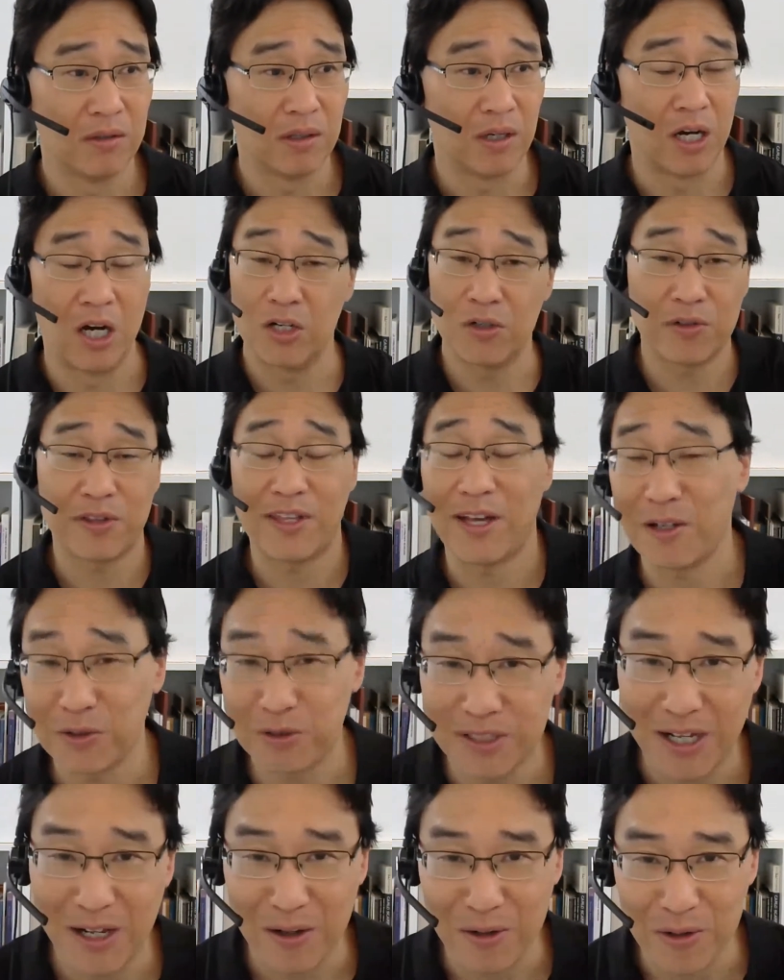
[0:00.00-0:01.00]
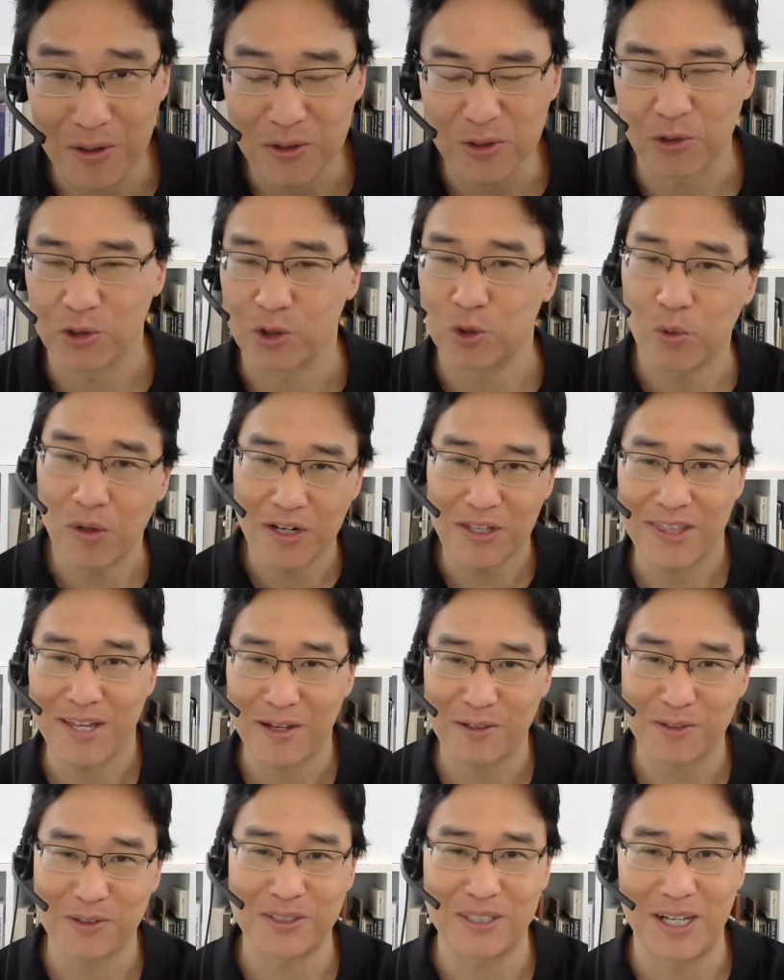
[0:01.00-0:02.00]
$100,000 or
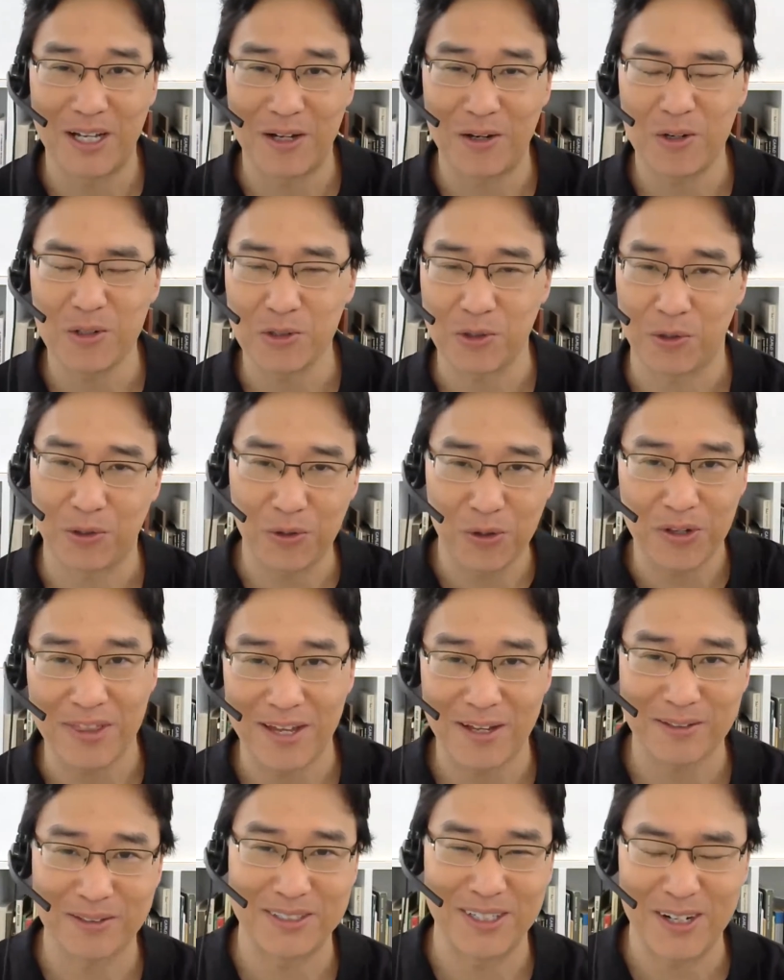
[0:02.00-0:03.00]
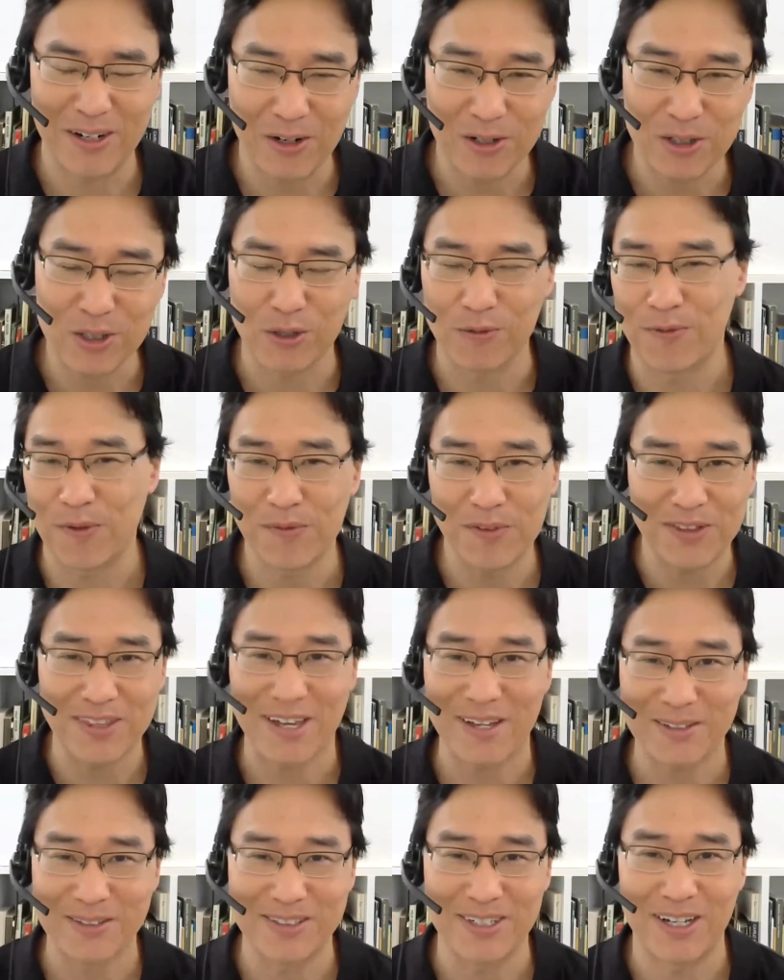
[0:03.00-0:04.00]
$20,000 or $30,000 or
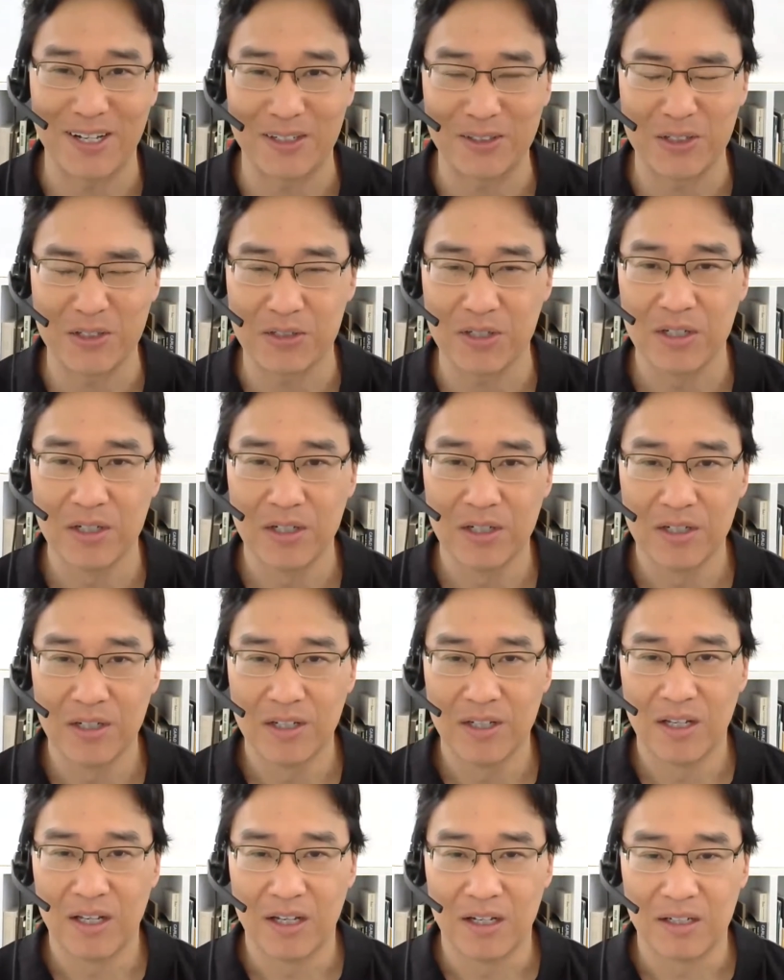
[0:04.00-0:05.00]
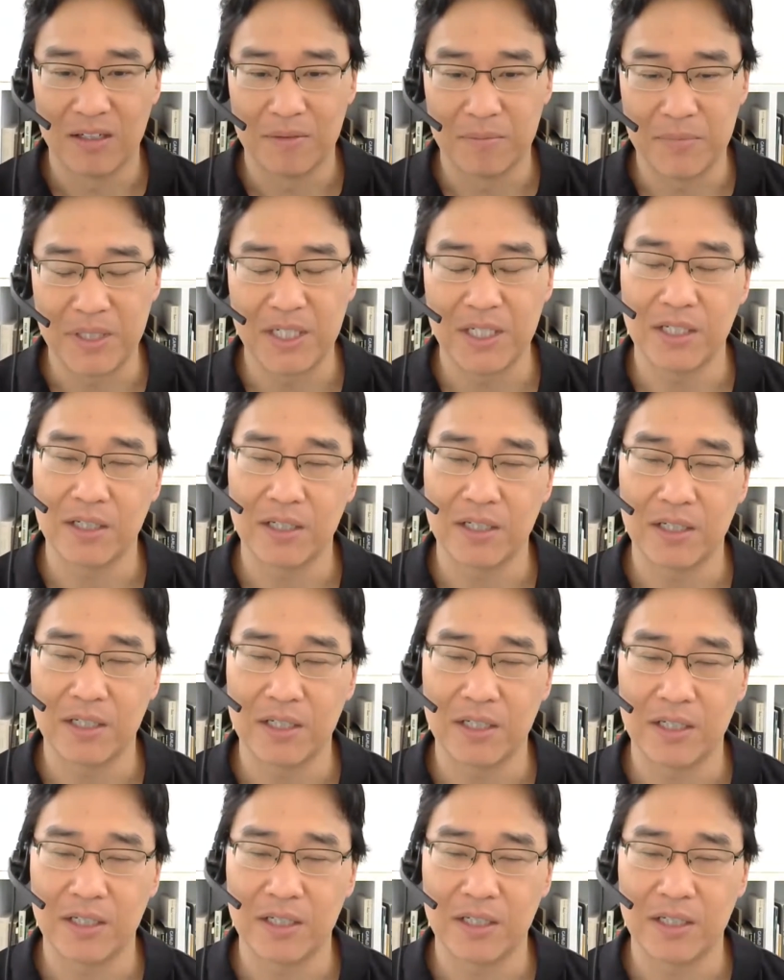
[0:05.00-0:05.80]
$50,000, meaning